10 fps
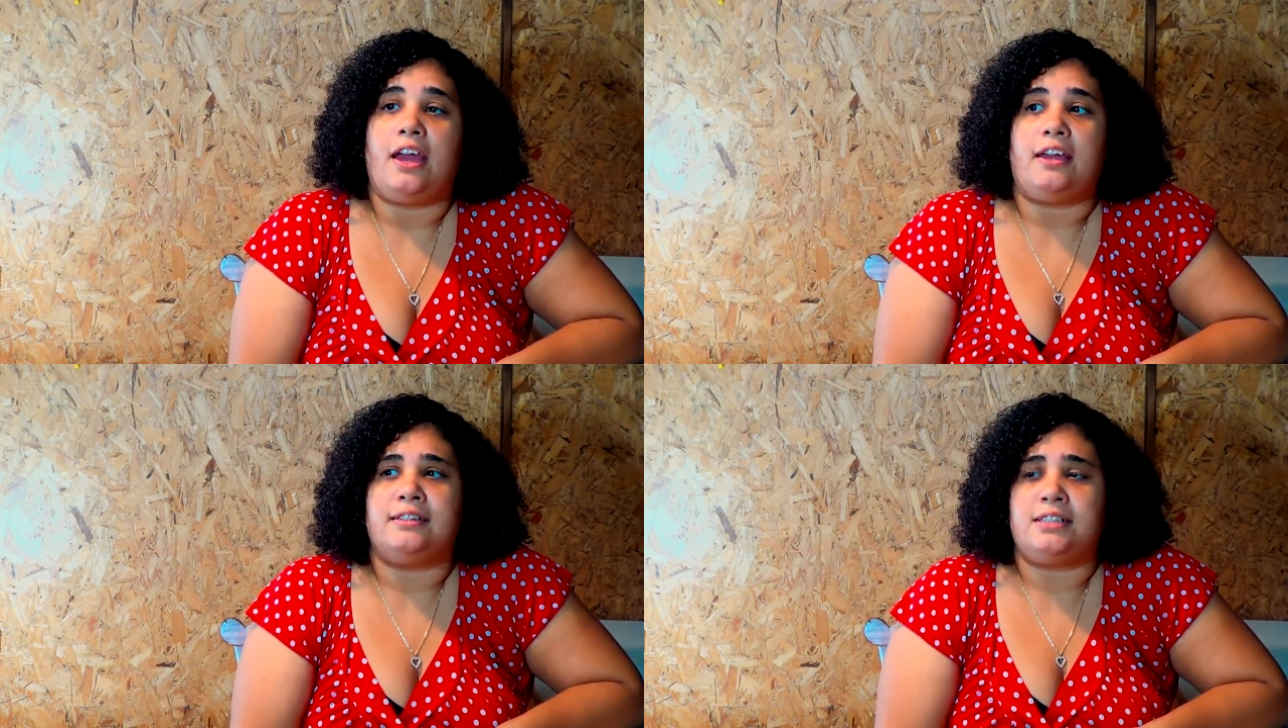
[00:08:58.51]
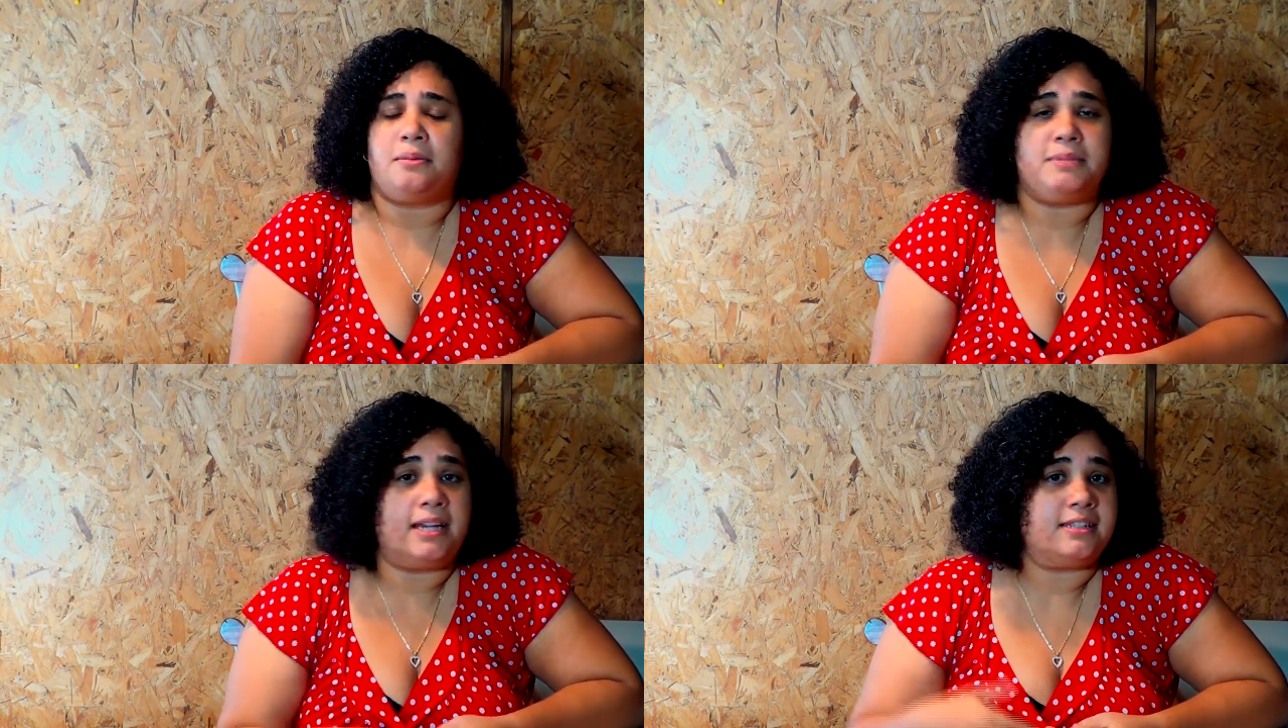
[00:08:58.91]
And
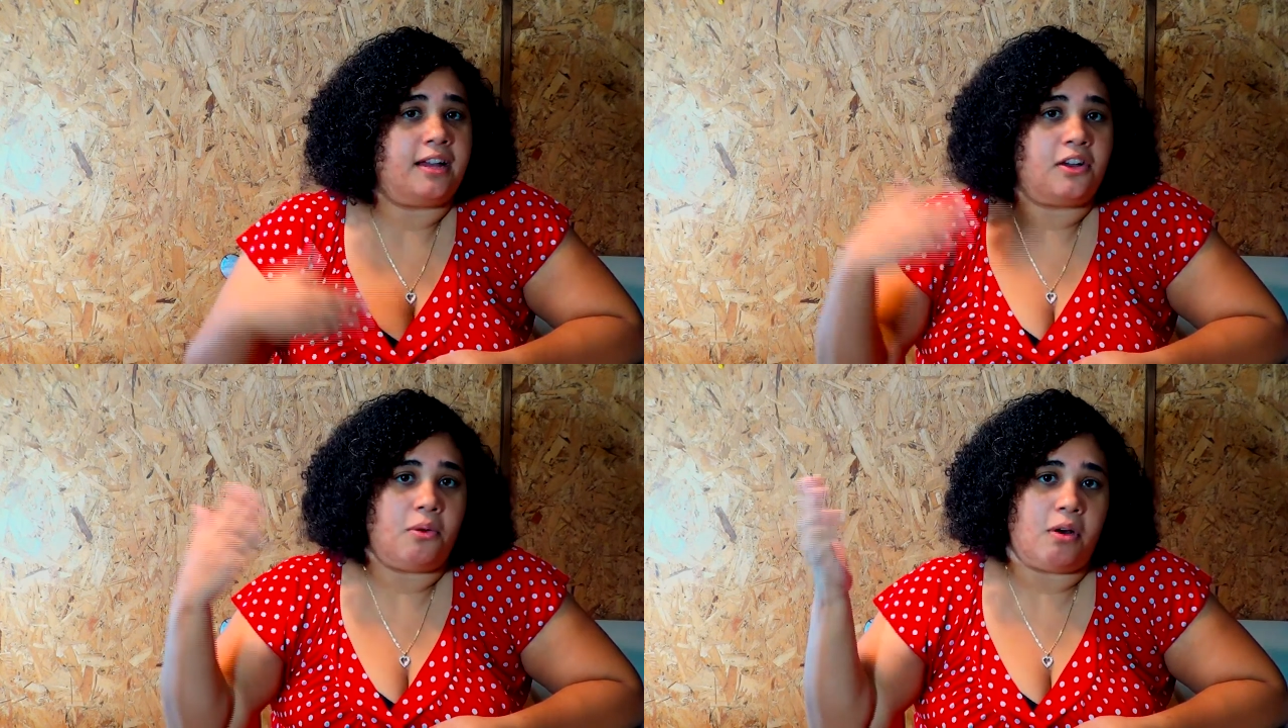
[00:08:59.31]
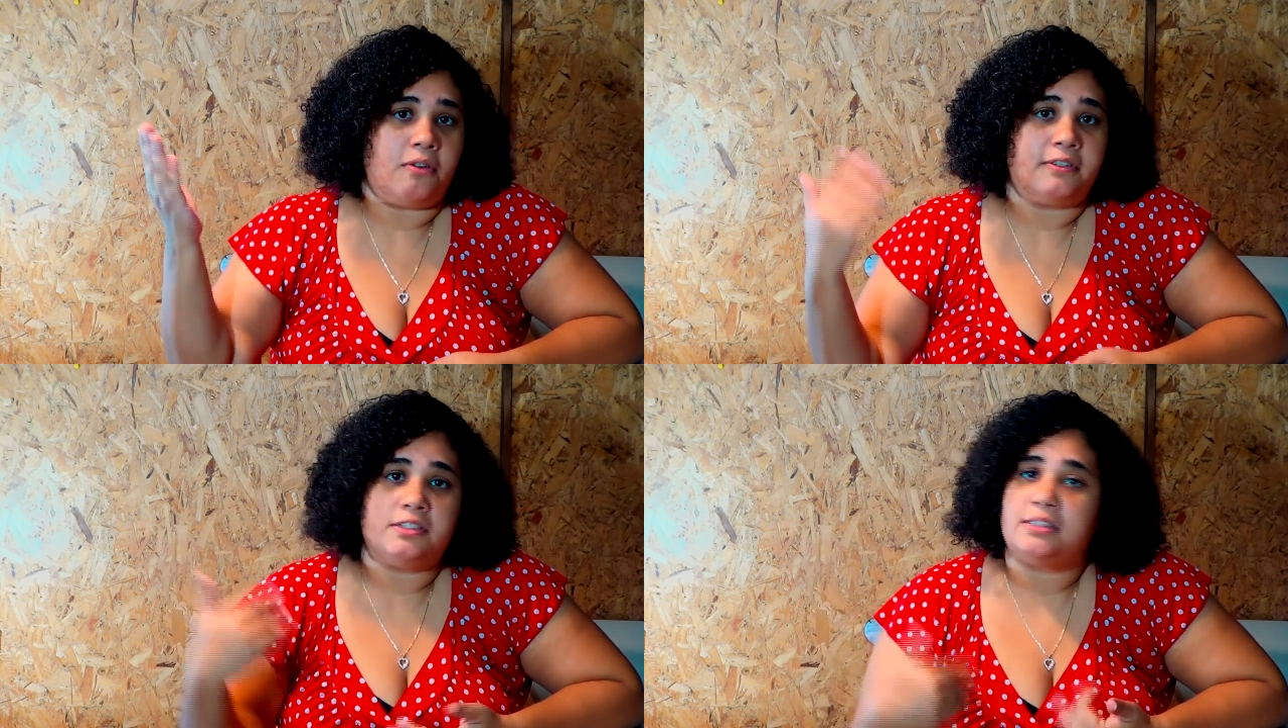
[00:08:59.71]
some days I go
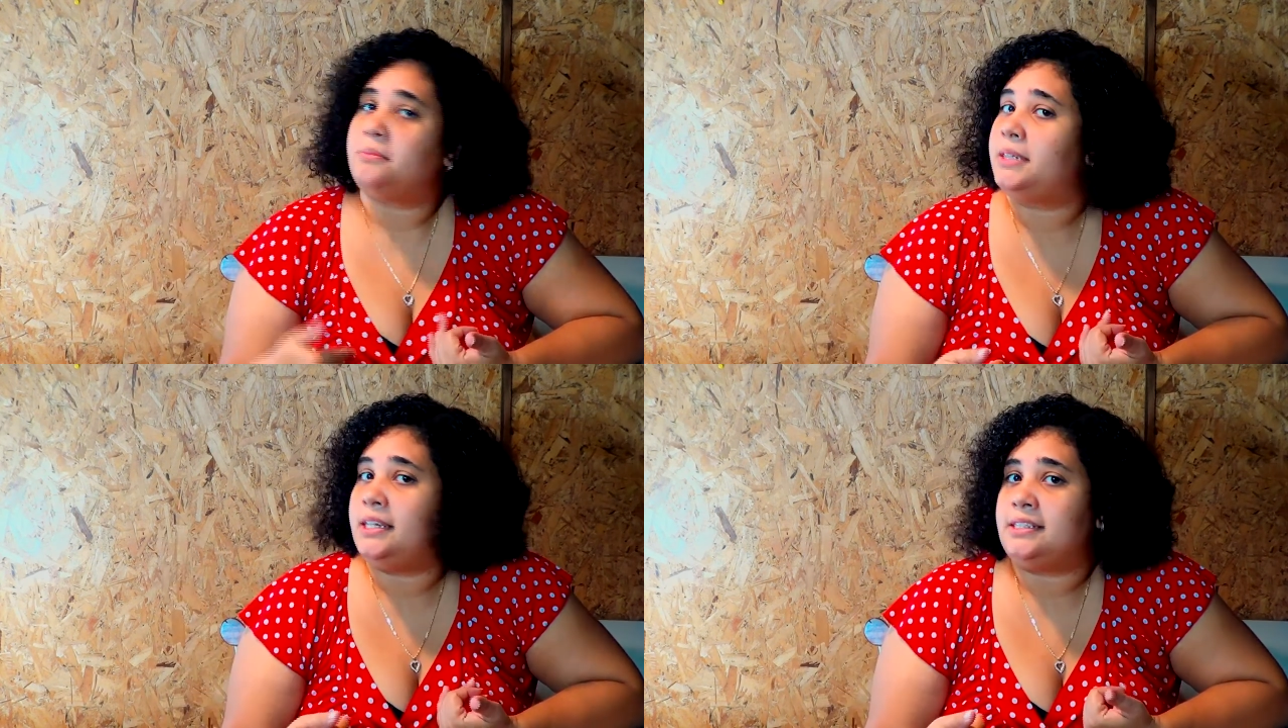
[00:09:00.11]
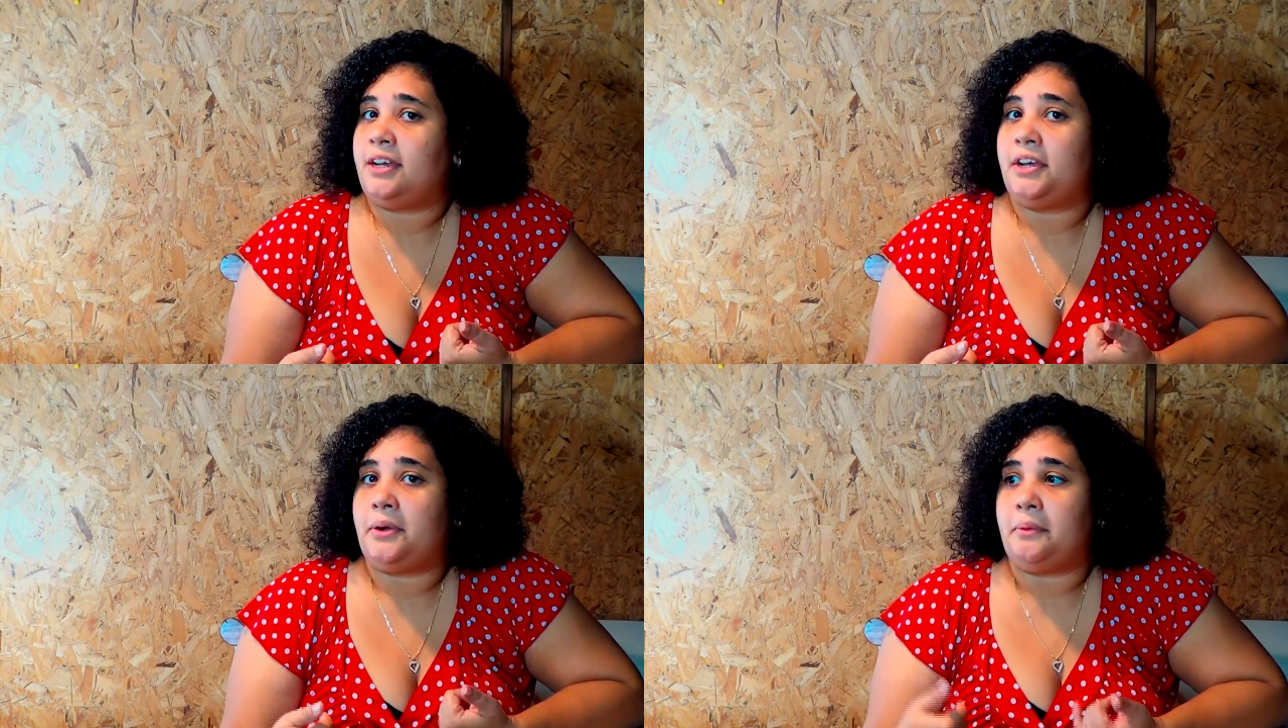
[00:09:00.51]
over, some days I
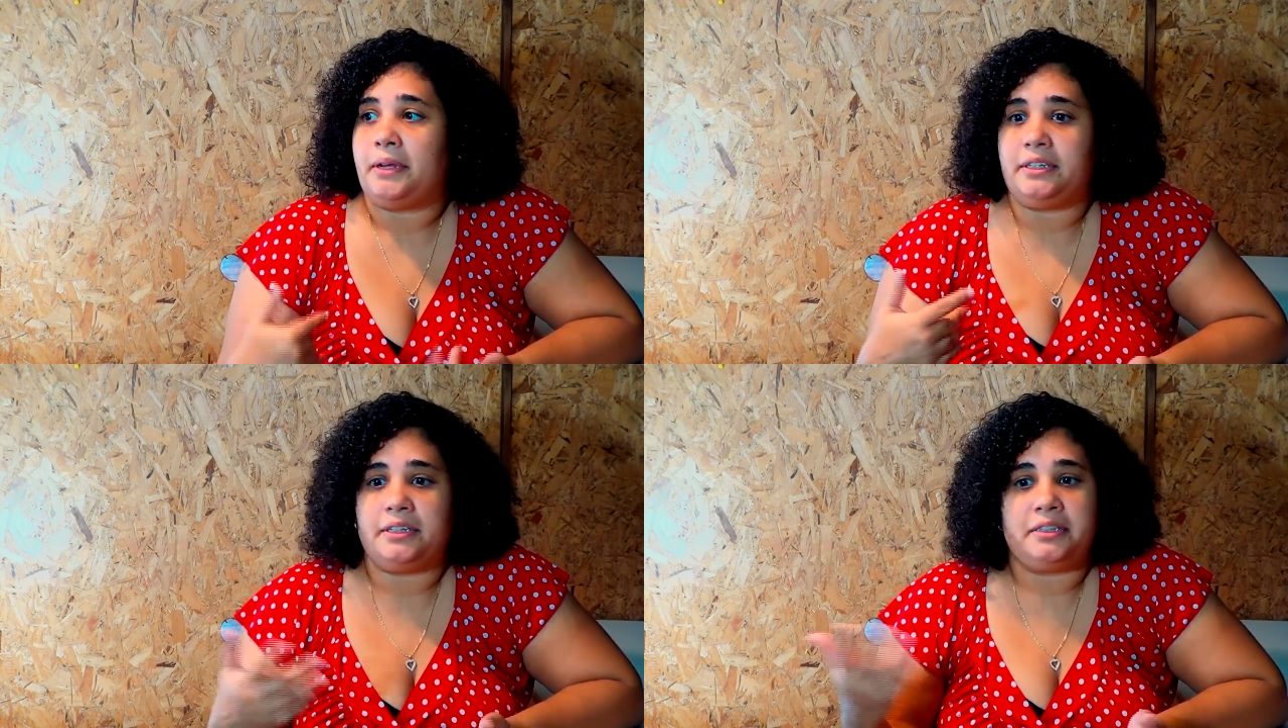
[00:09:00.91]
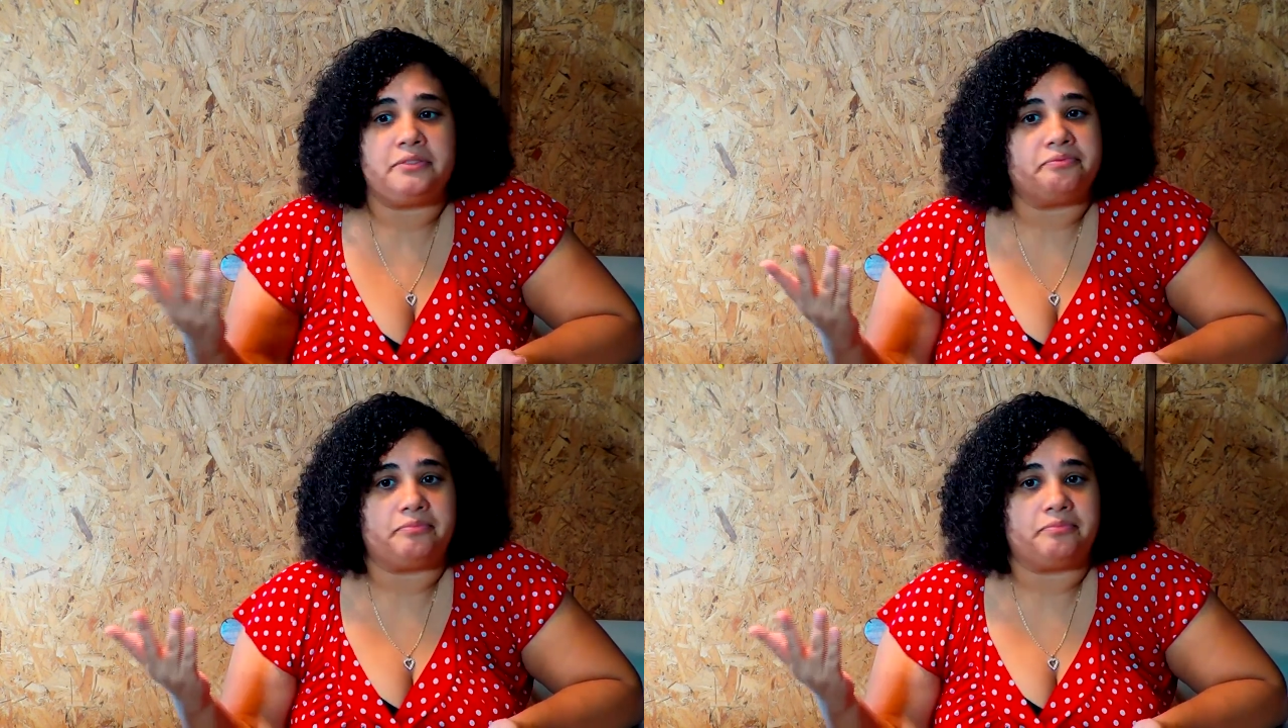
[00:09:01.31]
go under.